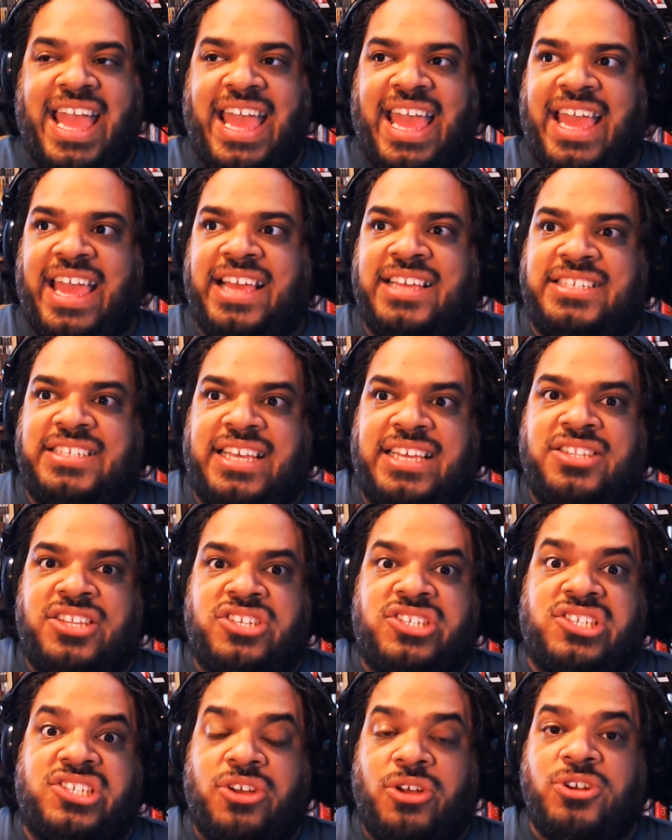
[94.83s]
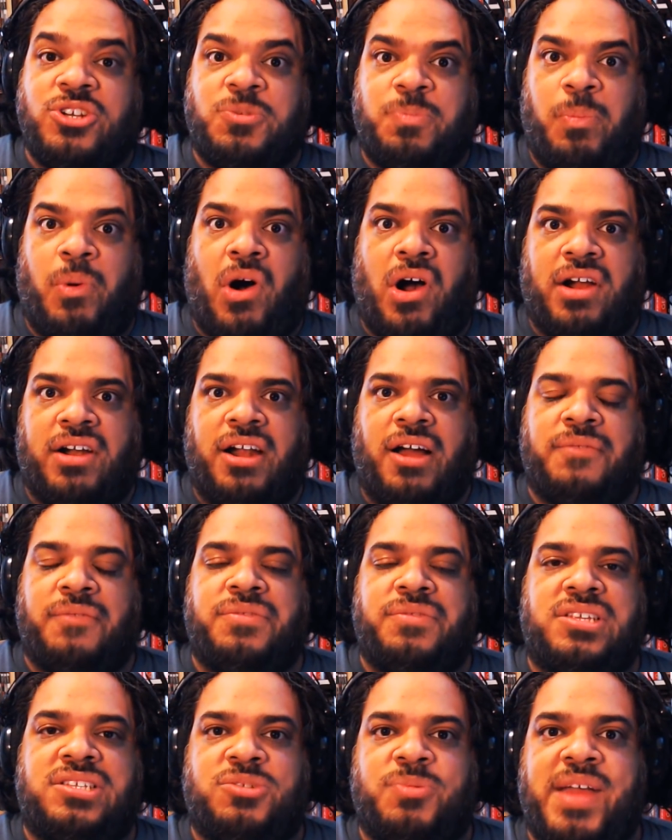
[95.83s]
is in the search bar of
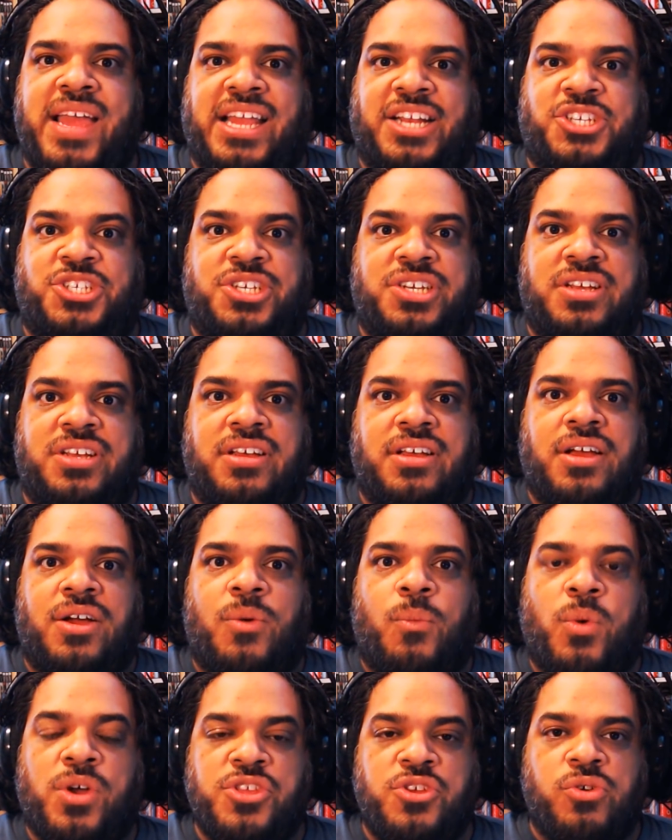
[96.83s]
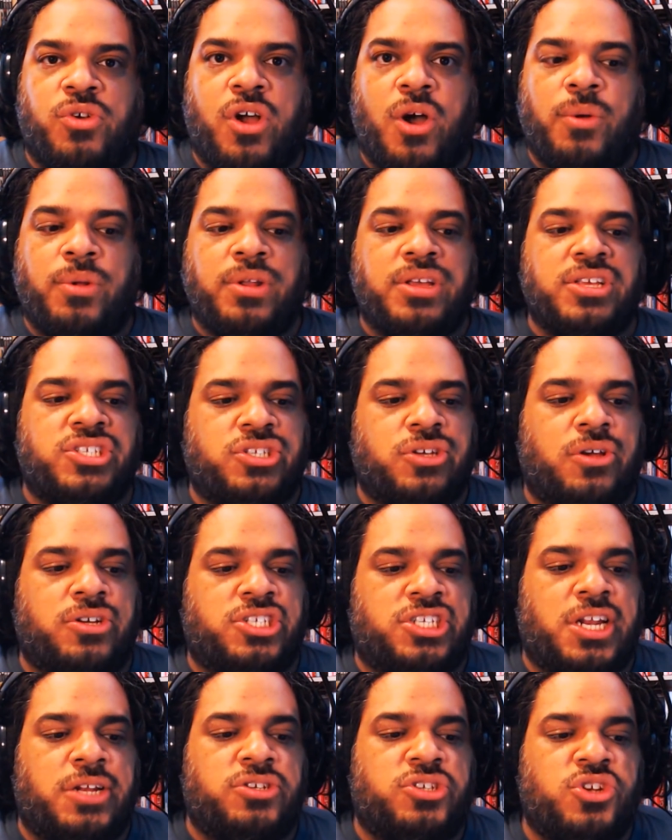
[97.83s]
the Switch. When you go to
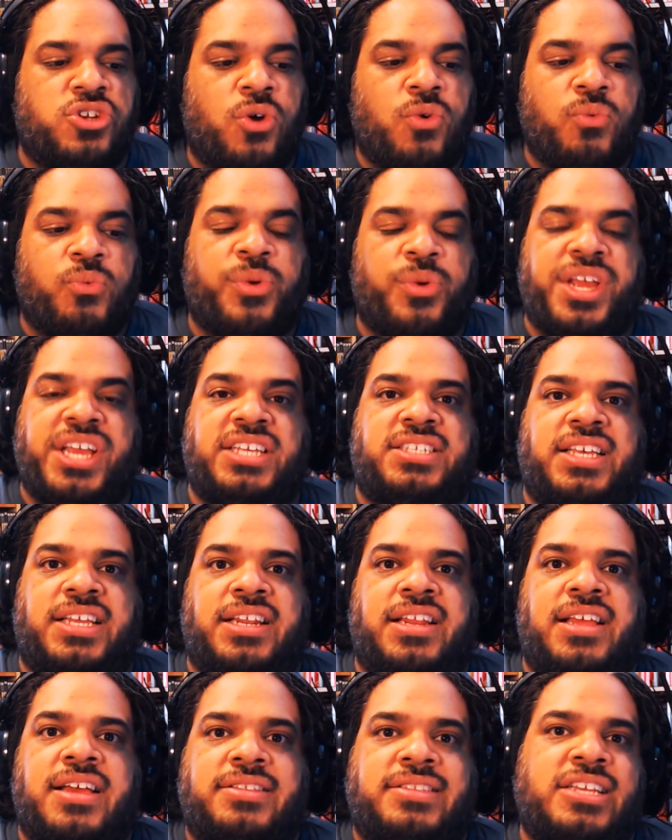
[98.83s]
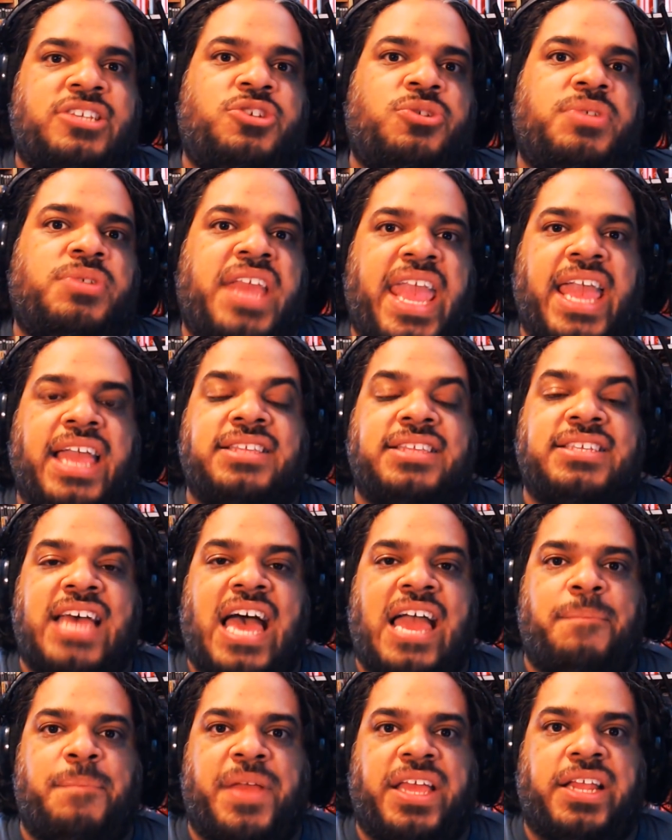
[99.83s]
search, there's no reason that you can't
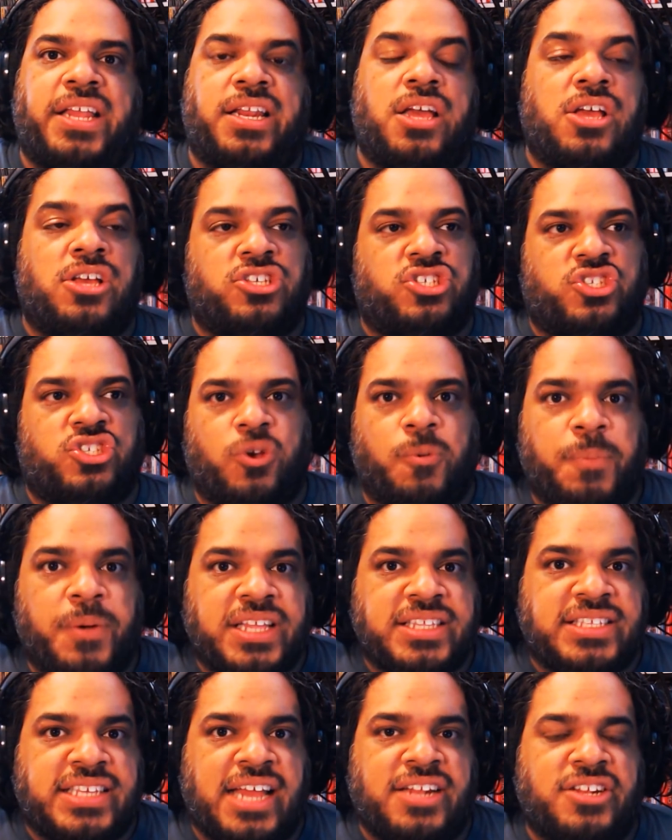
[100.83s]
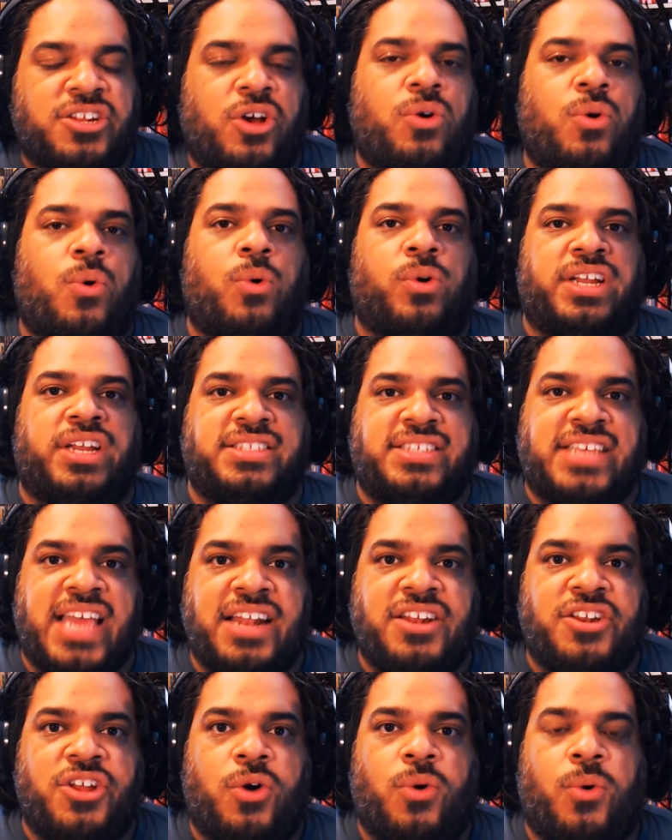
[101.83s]
type in Super Nintendo or
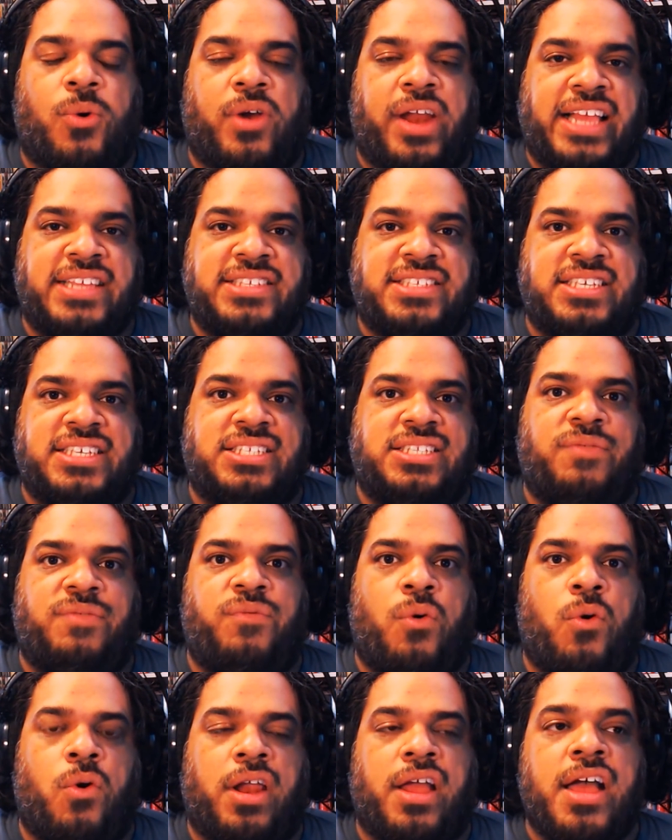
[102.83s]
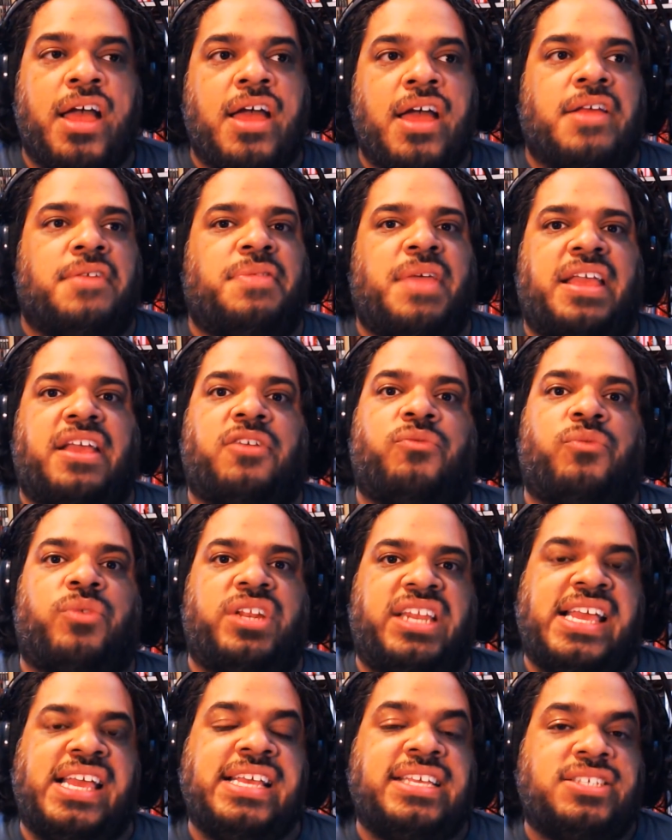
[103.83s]
N64. They can
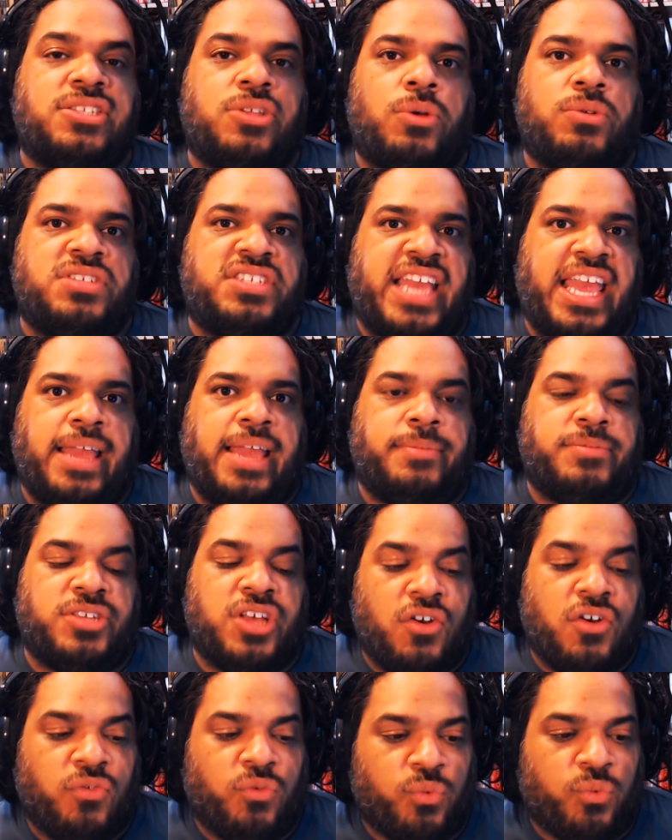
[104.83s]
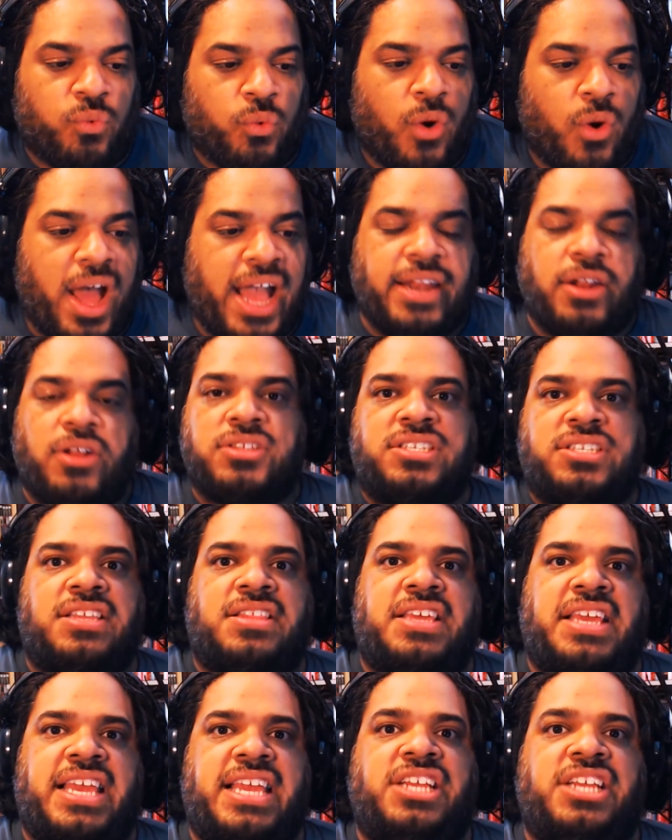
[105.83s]
release those games right onto
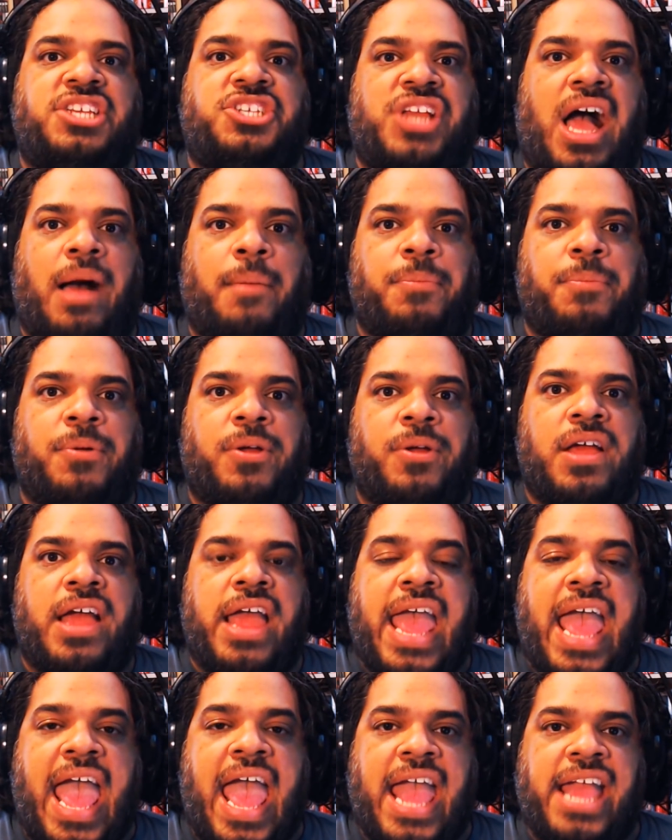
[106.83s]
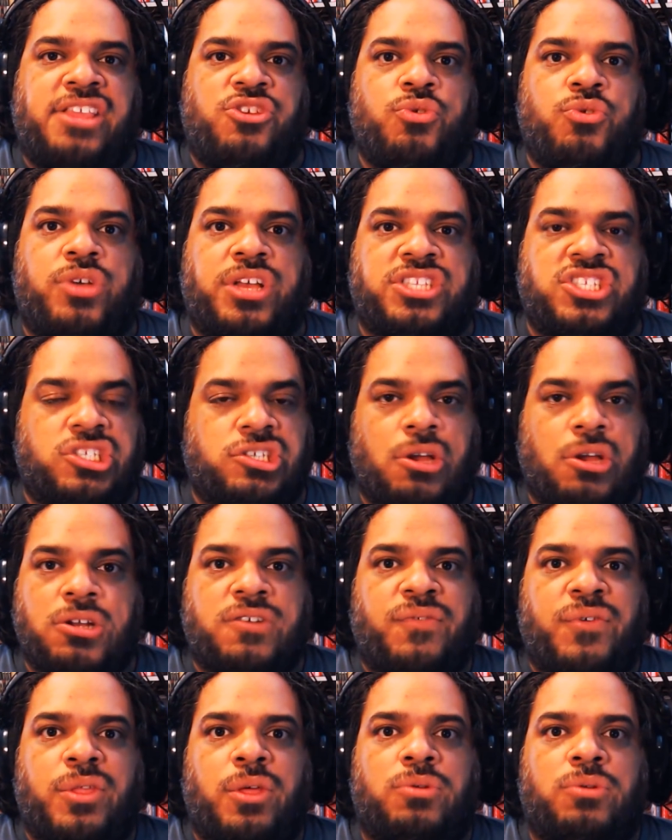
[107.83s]
the eShop, and you can search
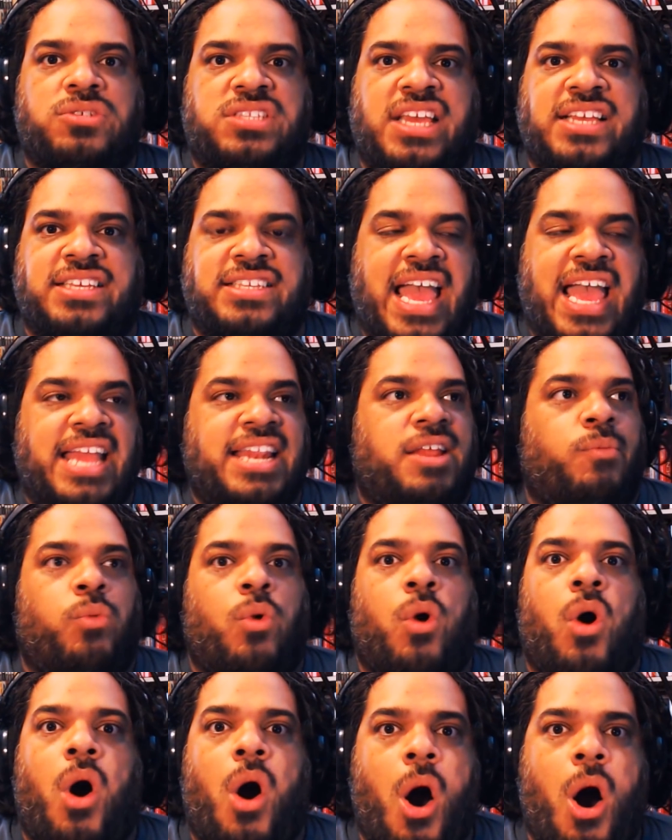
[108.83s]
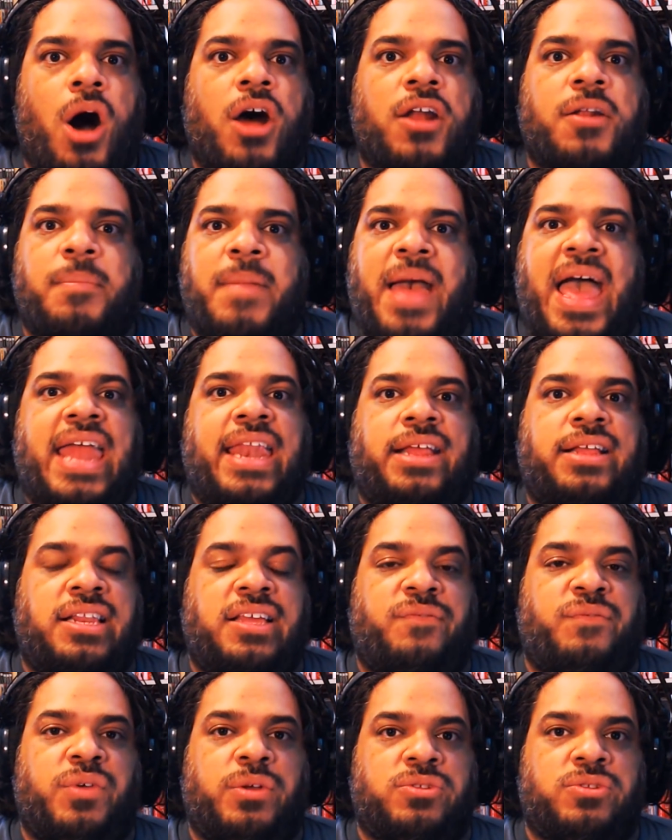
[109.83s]
for those things, and it will
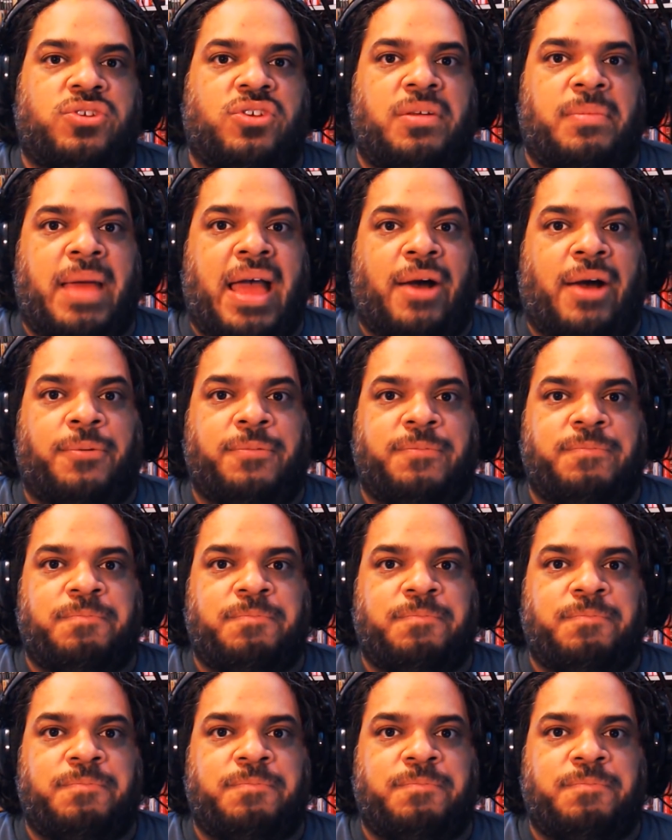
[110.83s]
automatically filter them out.